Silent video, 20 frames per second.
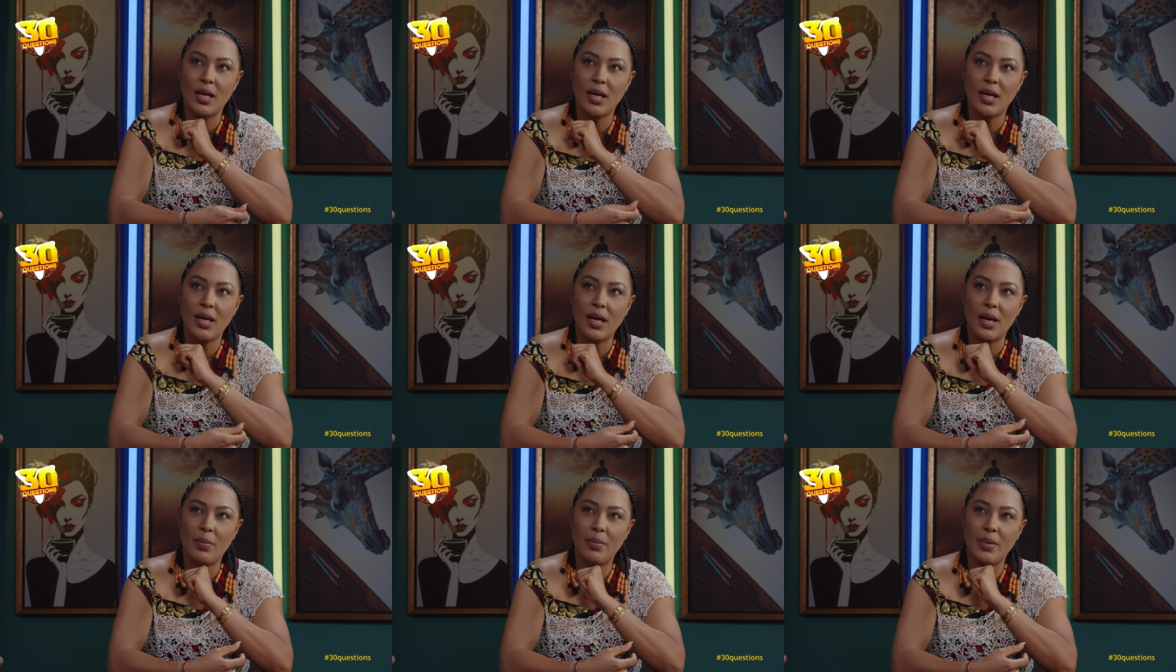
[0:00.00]

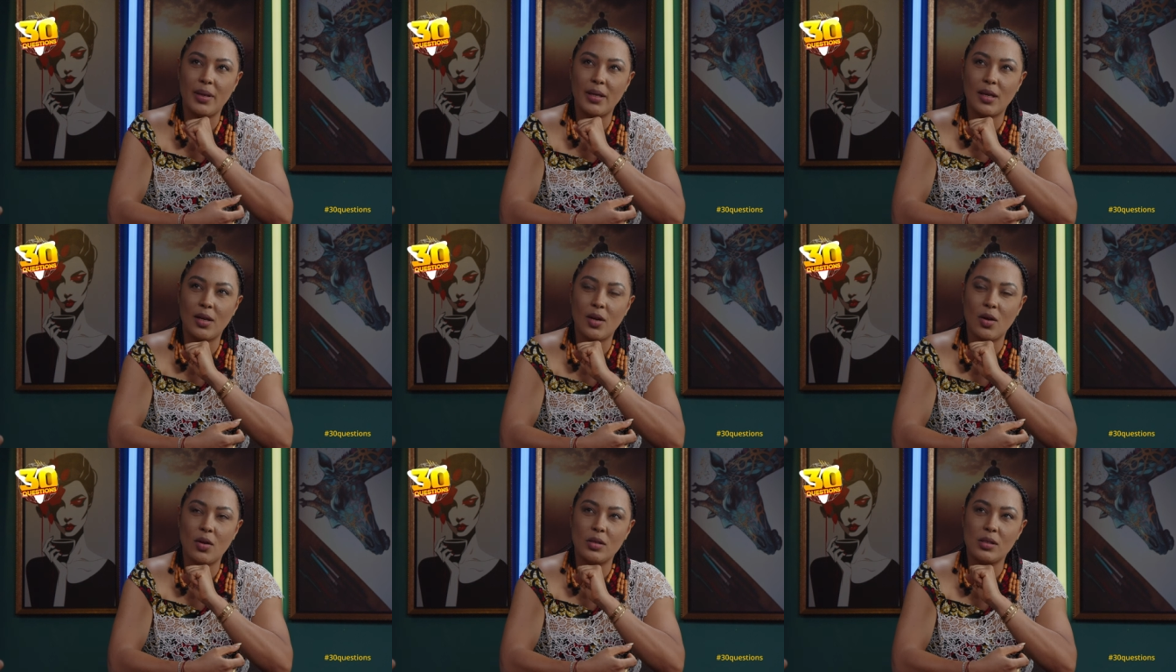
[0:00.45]
I played
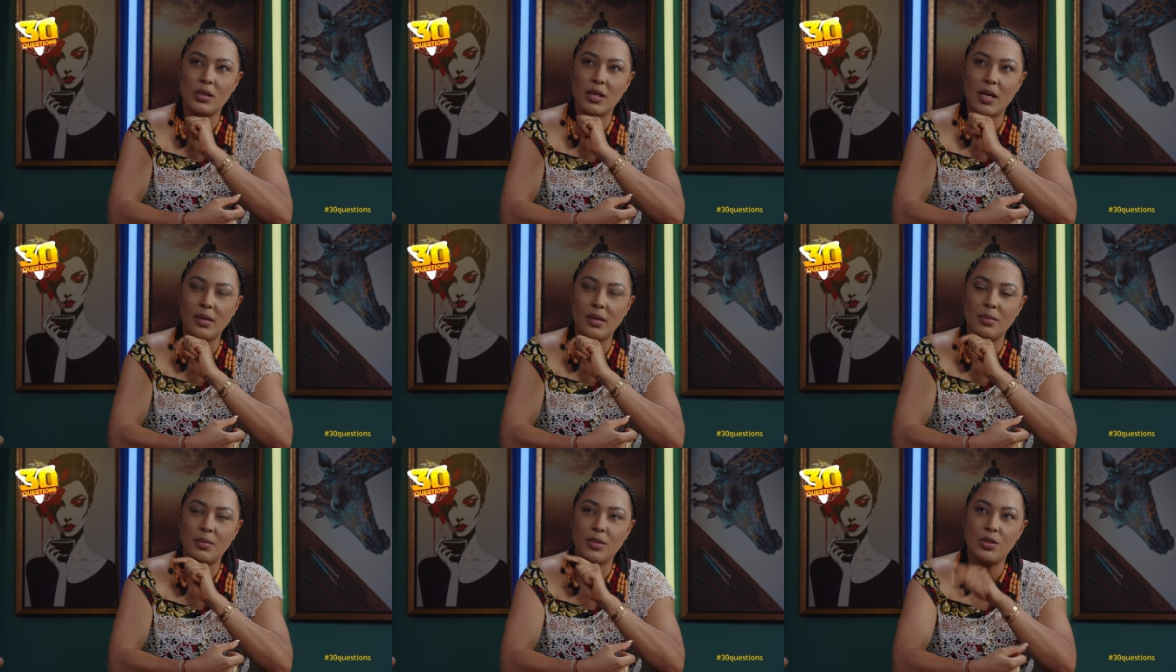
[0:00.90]

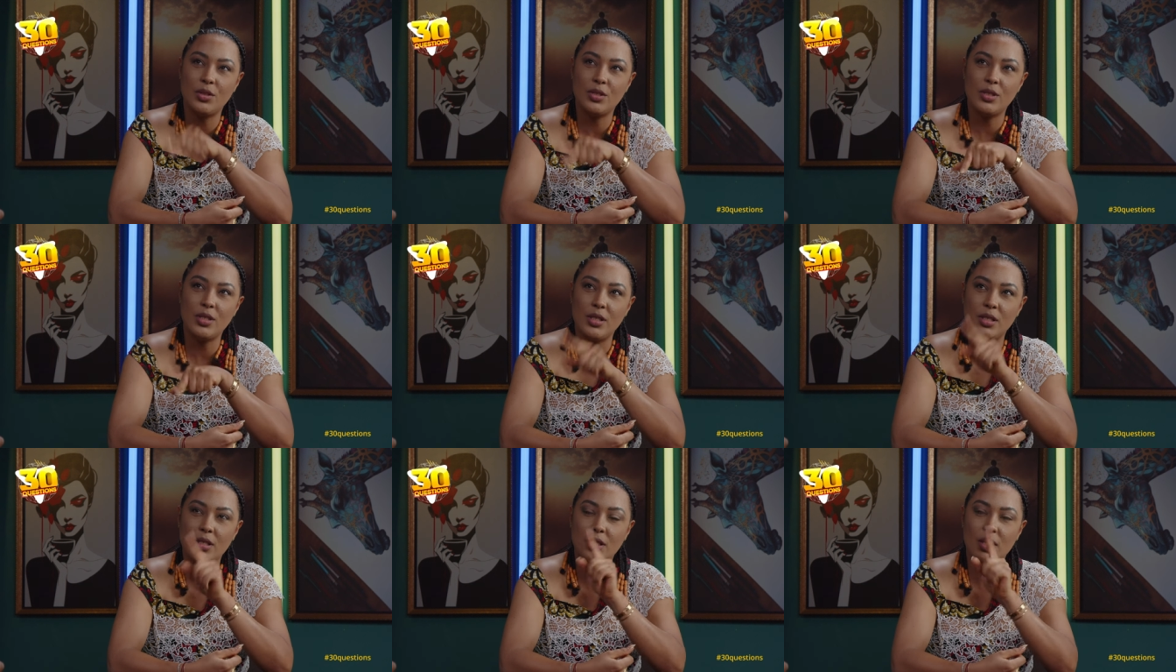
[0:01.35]
alongside
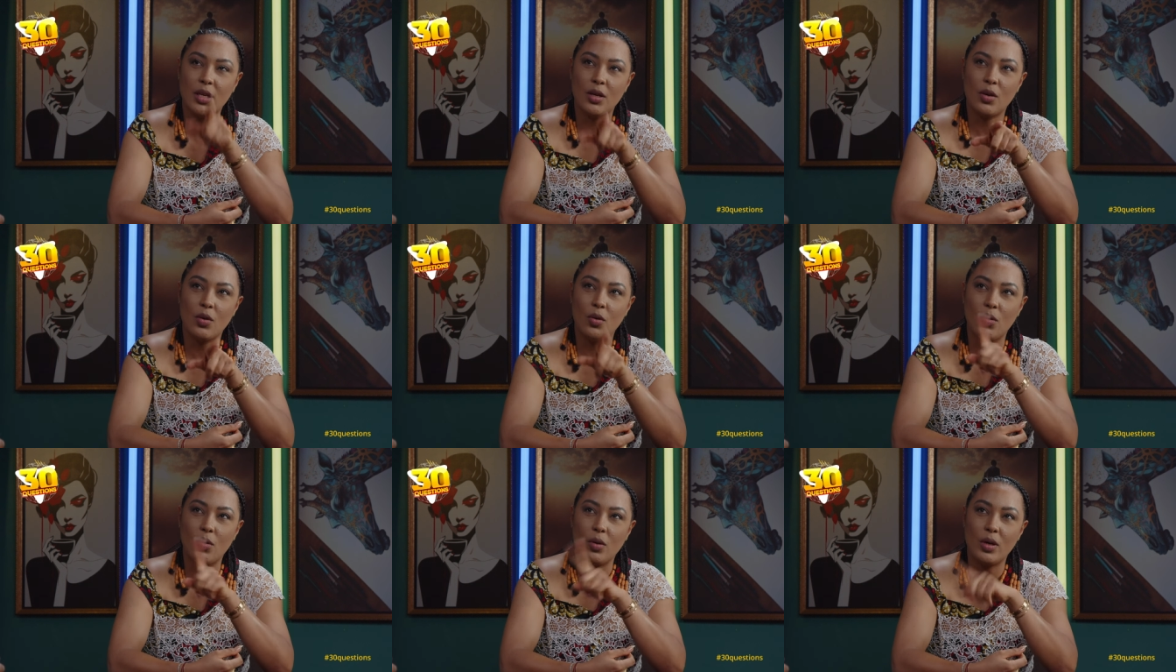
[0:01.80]
Majid,
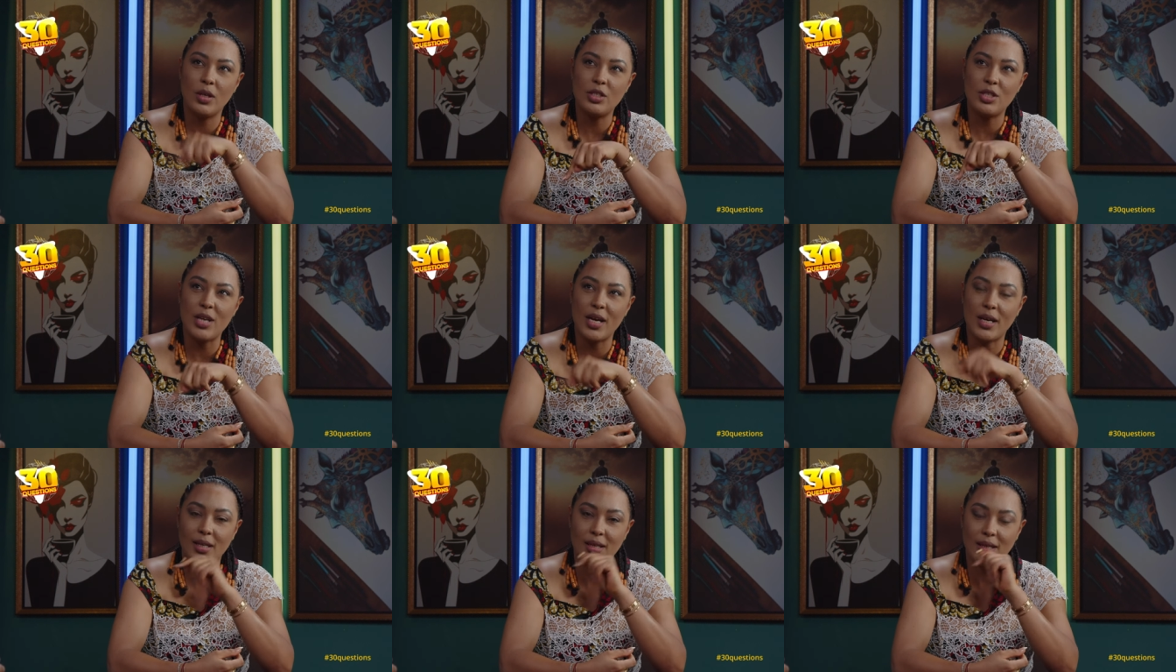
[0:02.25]
Echo, and
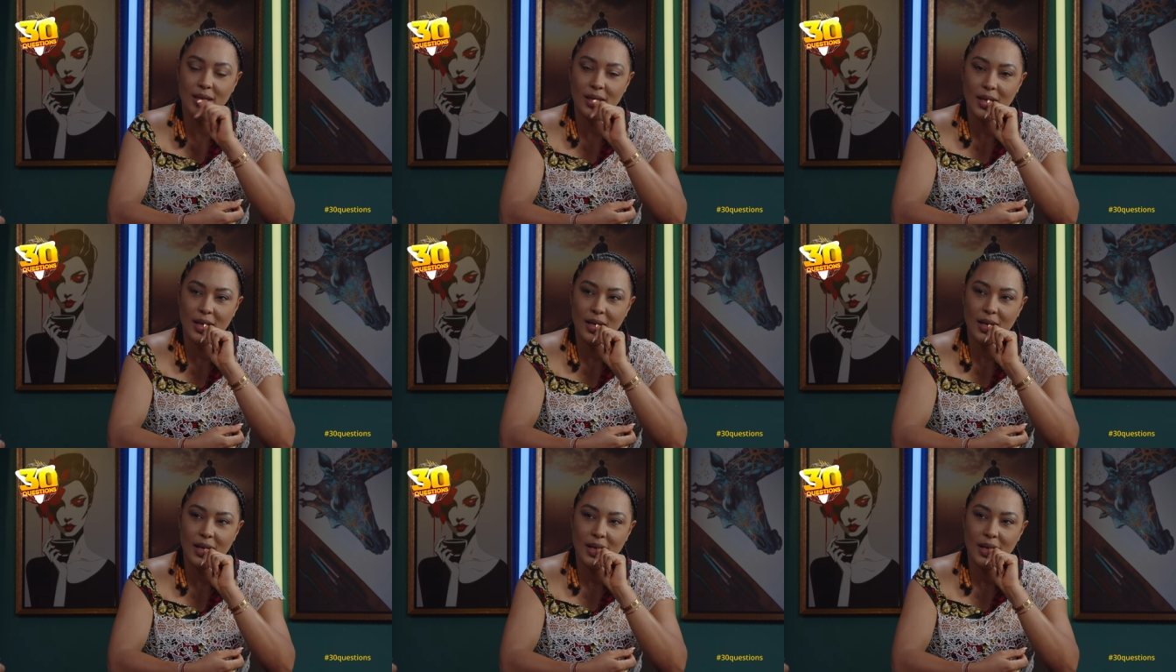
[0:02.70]
Jackie.
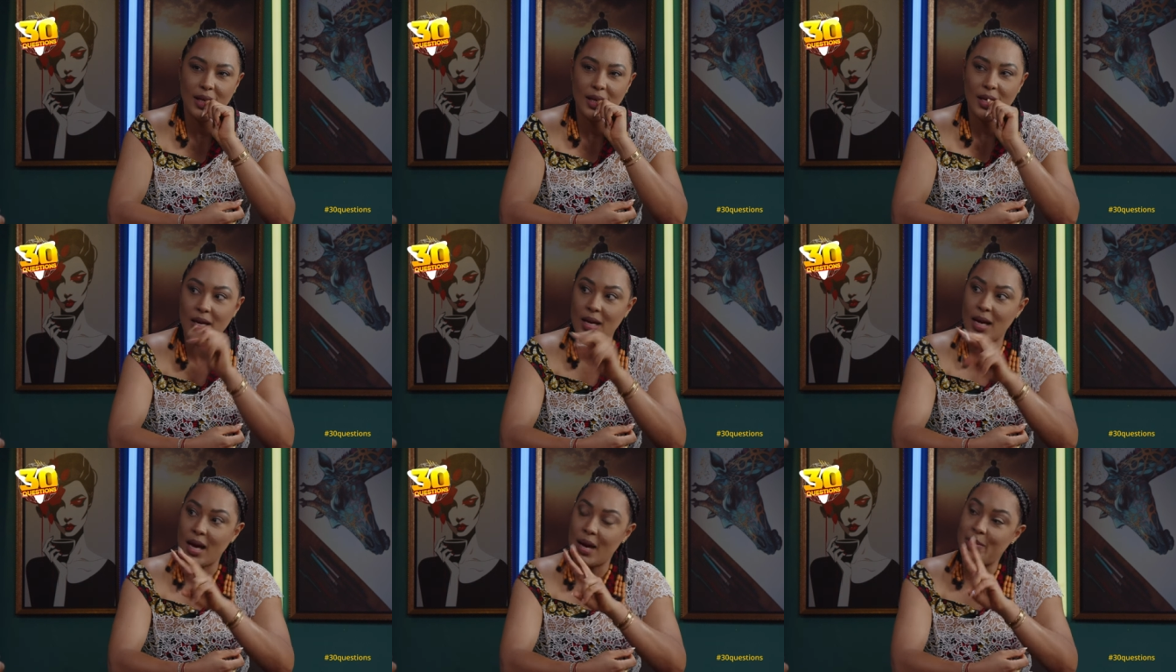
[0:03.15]

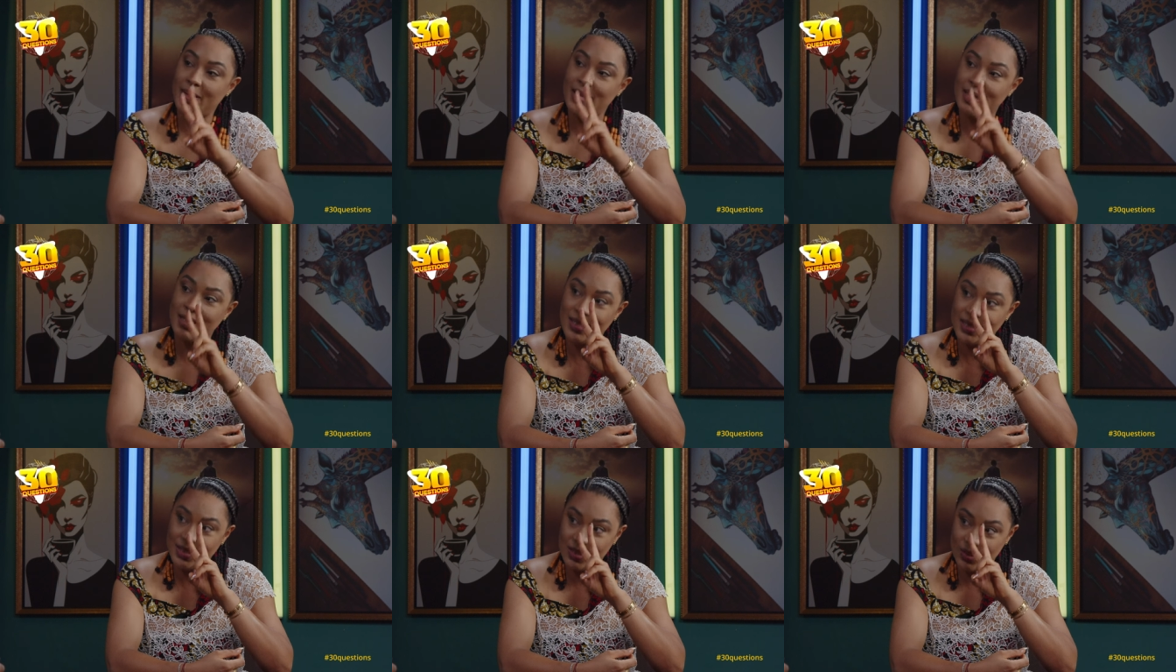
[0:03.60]
I
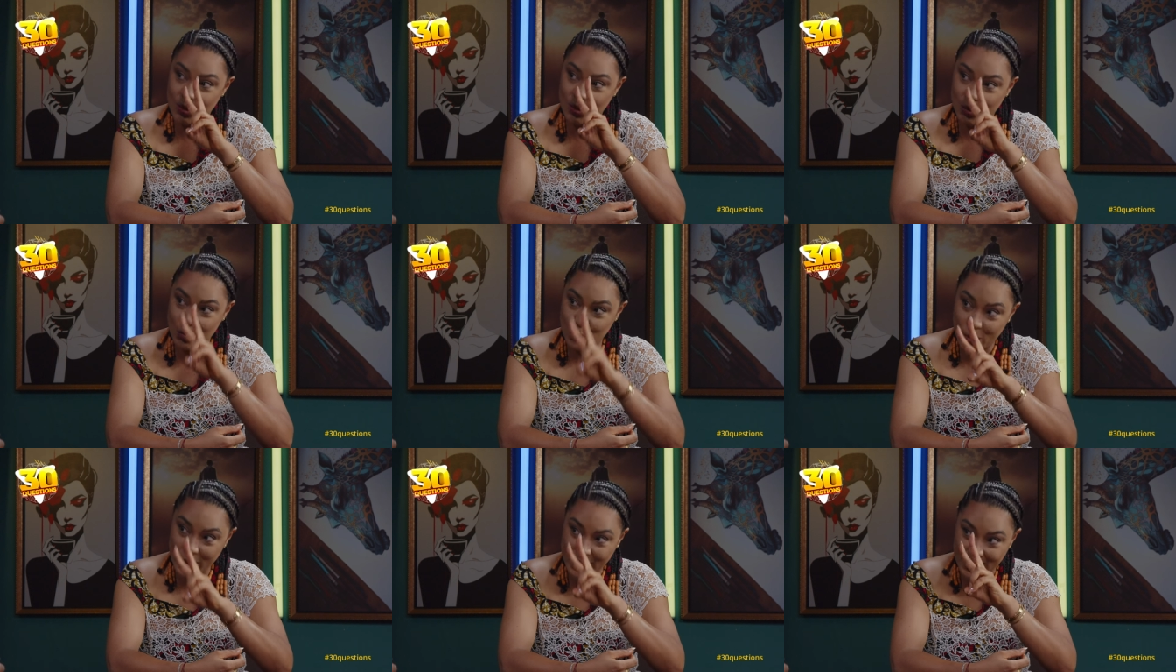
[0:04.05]
played
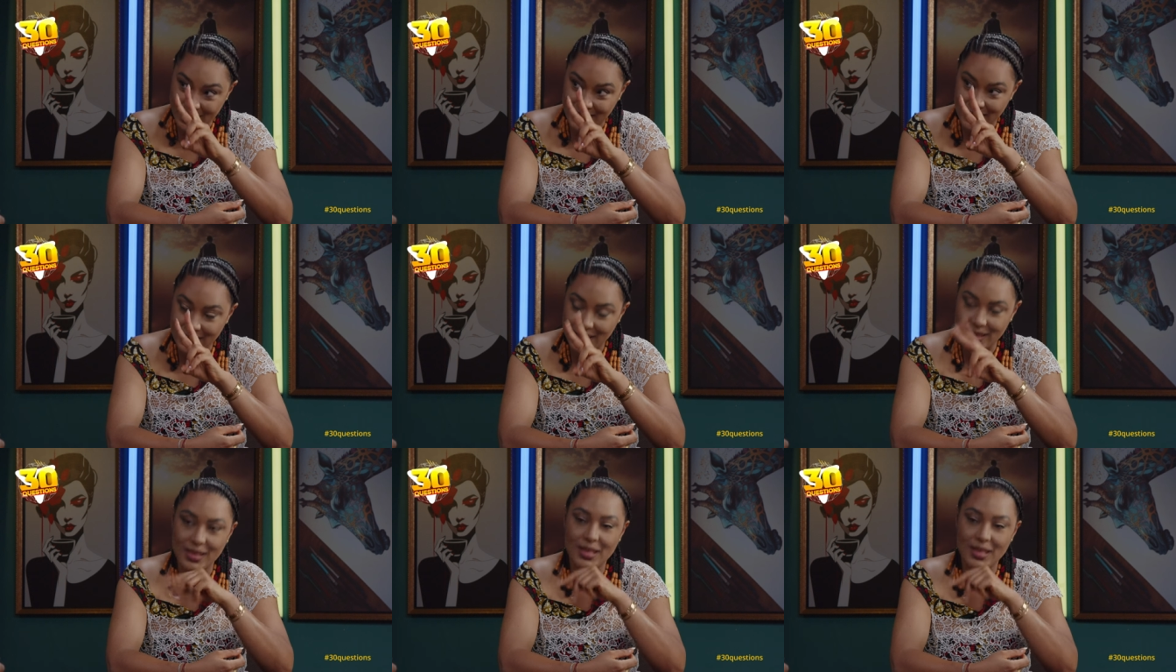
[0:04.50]
twins.